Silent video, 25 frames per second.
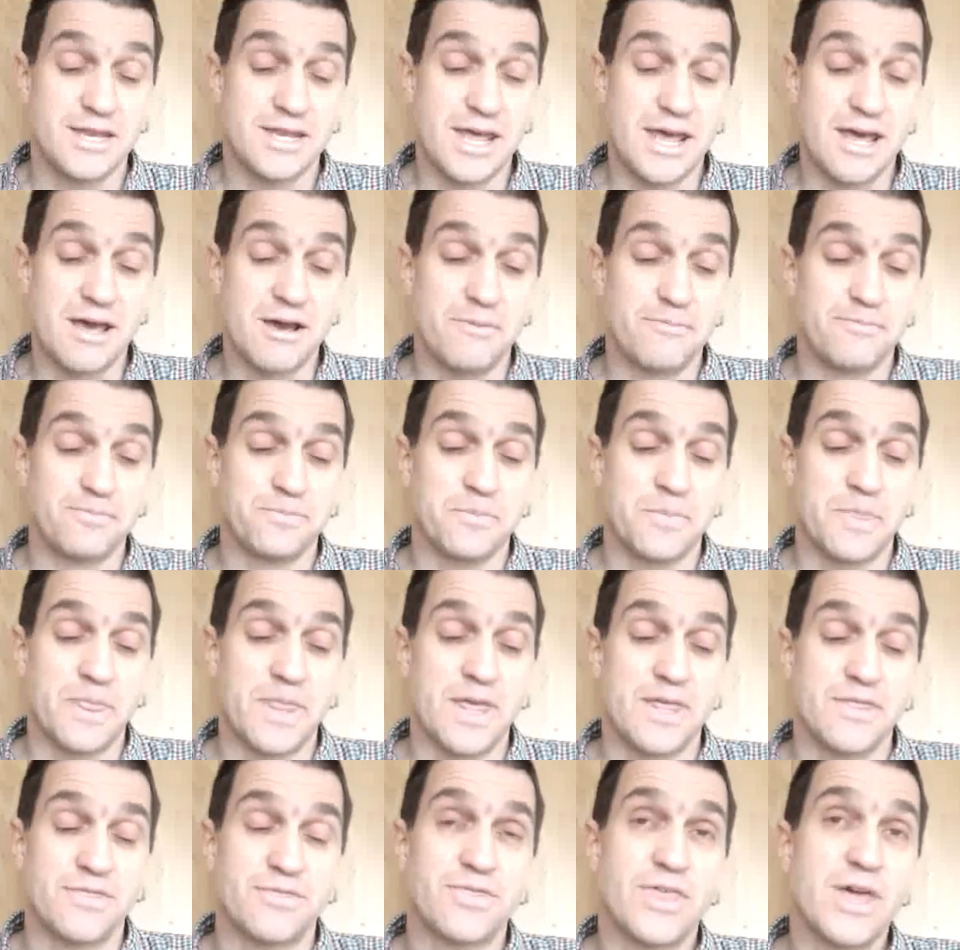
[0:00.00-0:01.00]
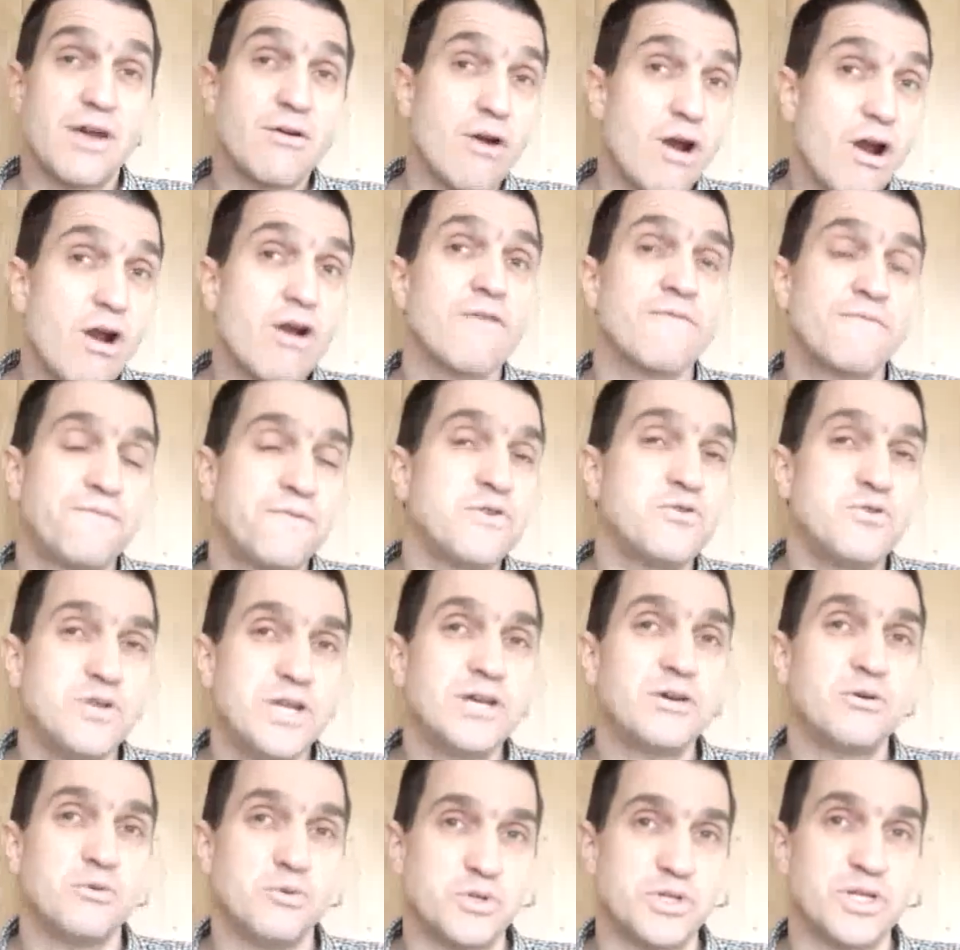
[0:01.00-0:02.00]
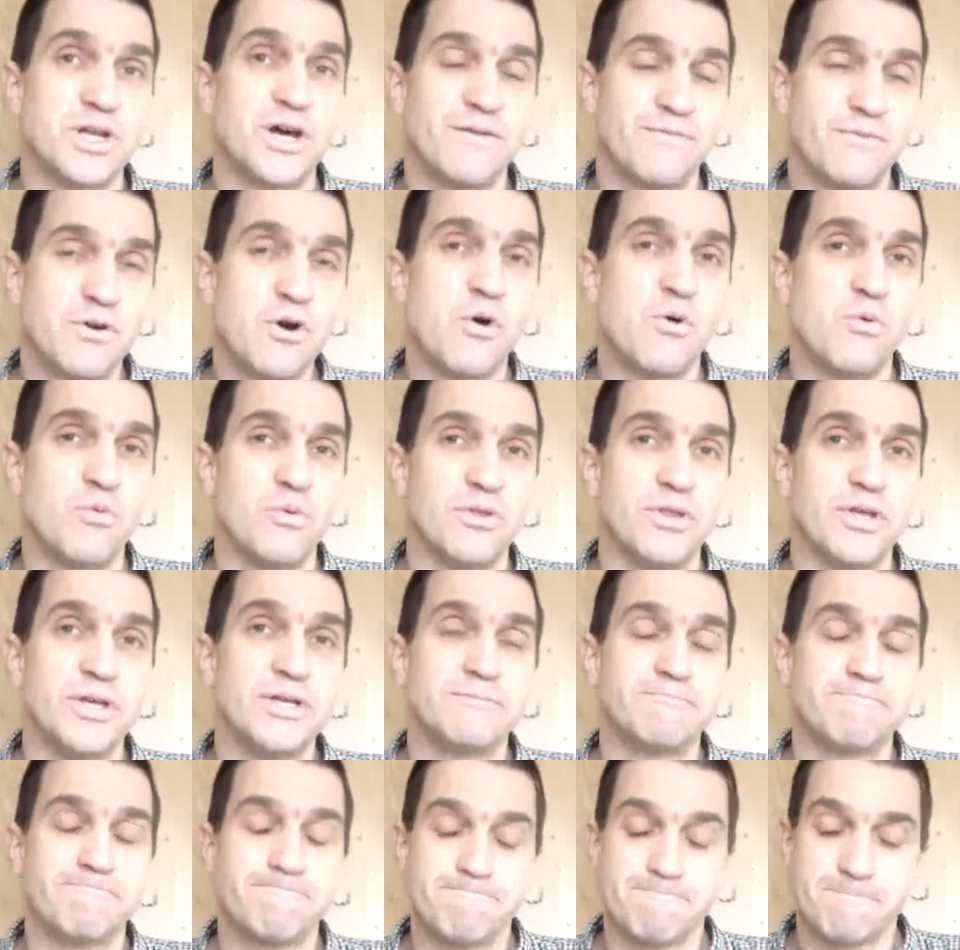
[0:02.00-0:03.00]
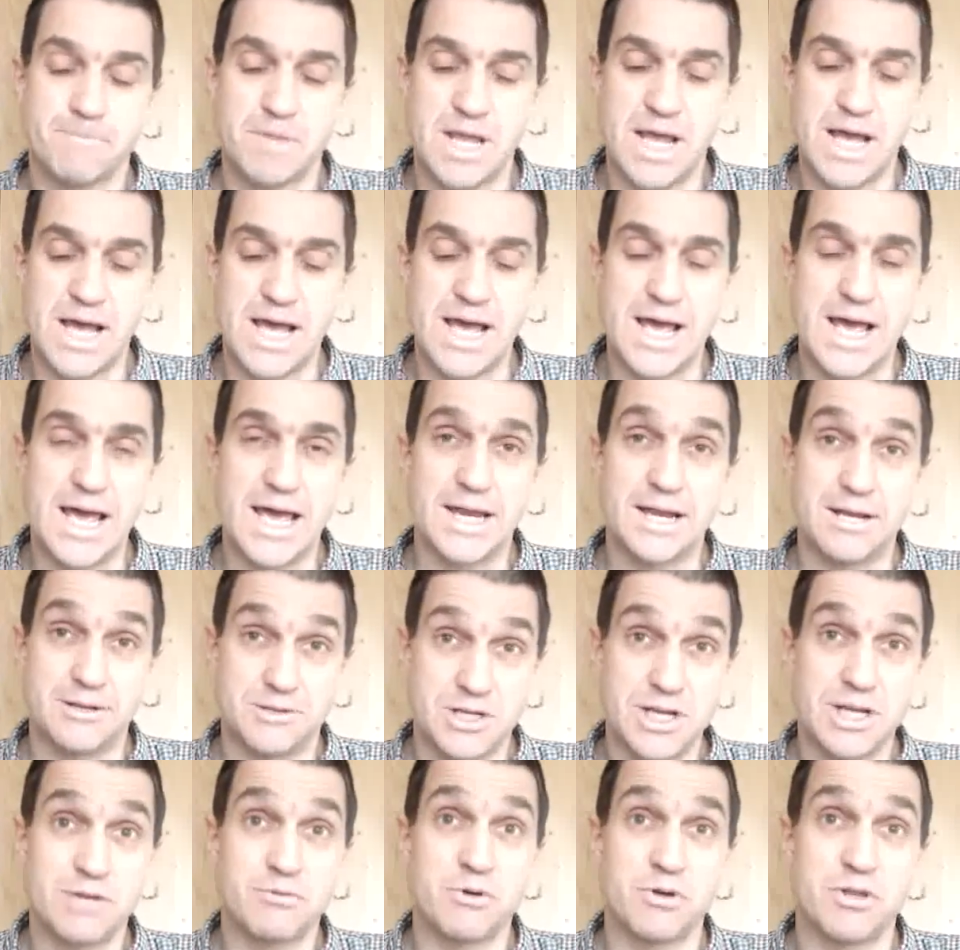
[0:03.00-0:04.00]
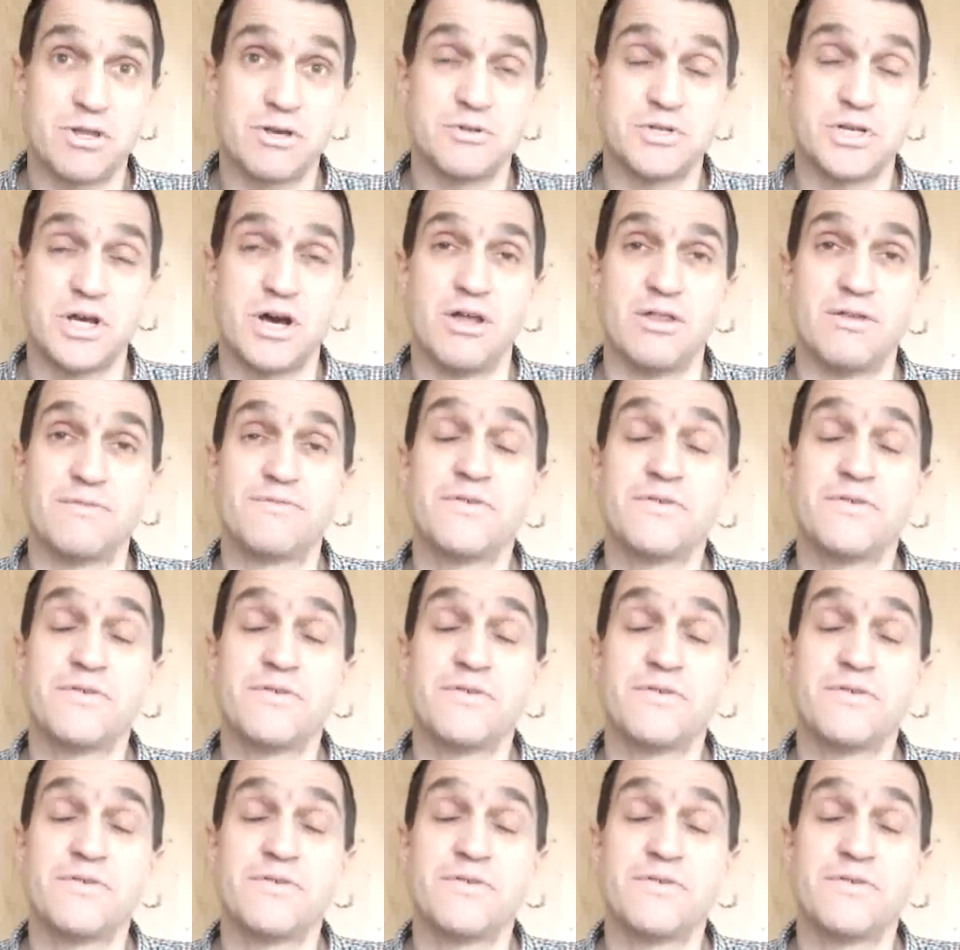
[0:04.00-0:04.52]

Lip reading: Now, there are a few niggles that I've got with it, and I'll tell you what those are.